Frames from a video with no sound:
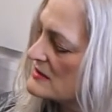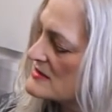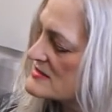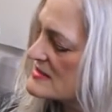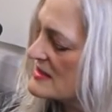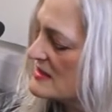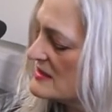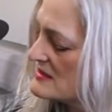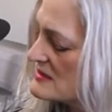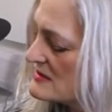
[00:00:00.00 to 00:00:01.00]
I
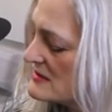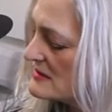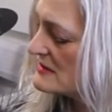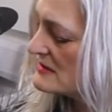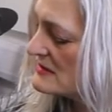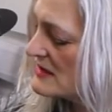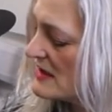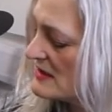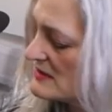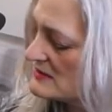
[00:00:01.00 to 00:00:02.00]
see.
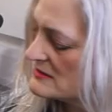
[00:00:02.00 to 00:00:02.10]
Yeah.